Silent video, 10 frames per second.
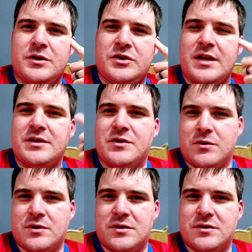chain
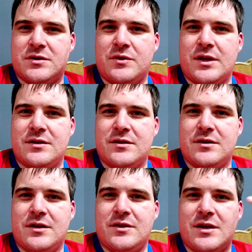stores. So that
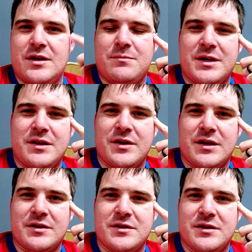the independent
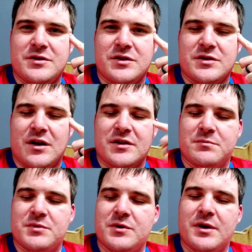thing is just
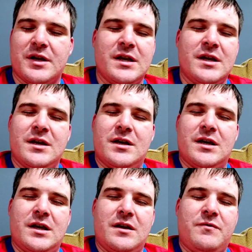awesome. So anyway,
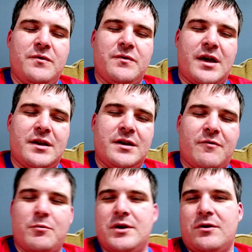if you've
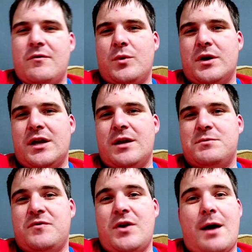never been to Level 1
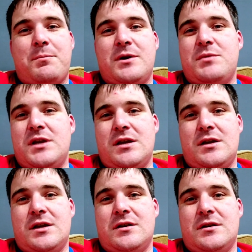Games, if you happen to be
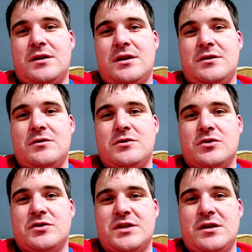in New
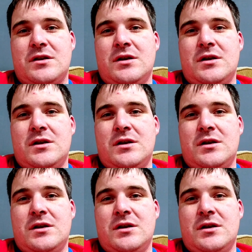Jersey,